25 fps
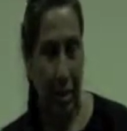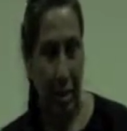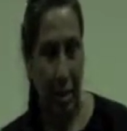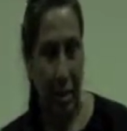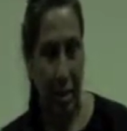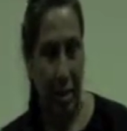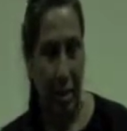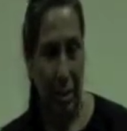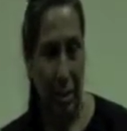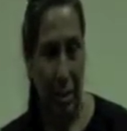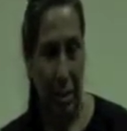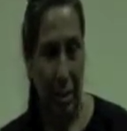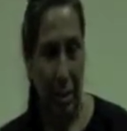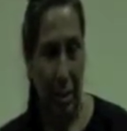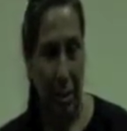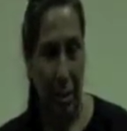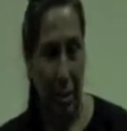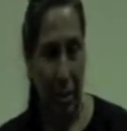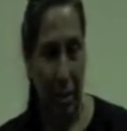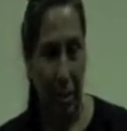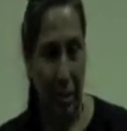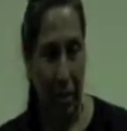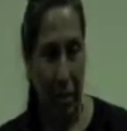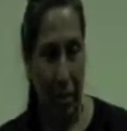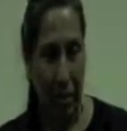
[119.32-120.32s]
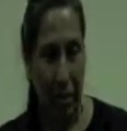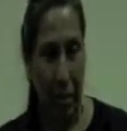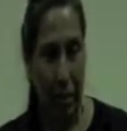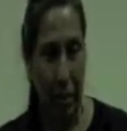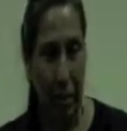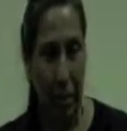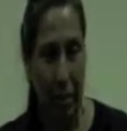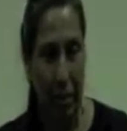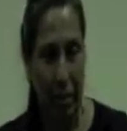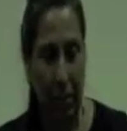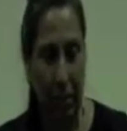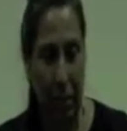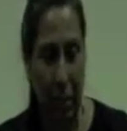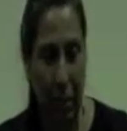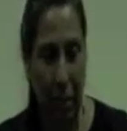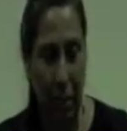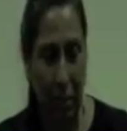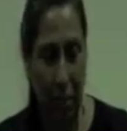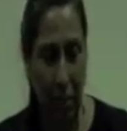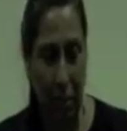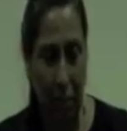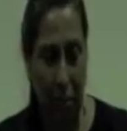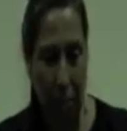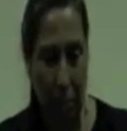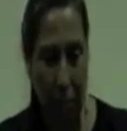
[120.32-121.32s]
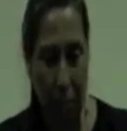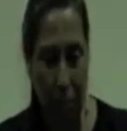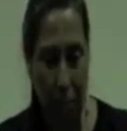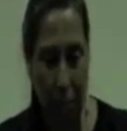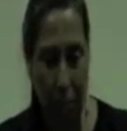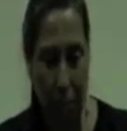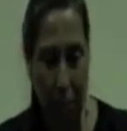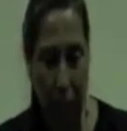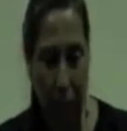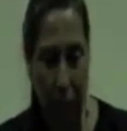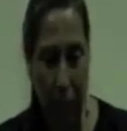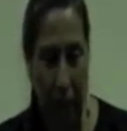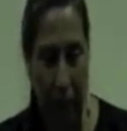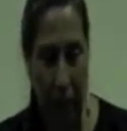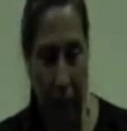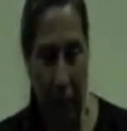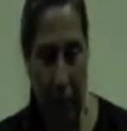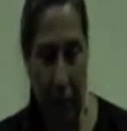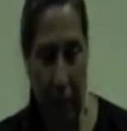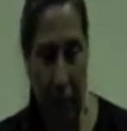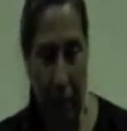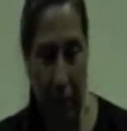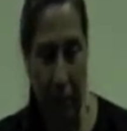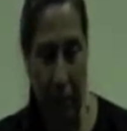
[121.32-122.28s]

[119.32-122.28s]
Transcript: So those follow the pipelines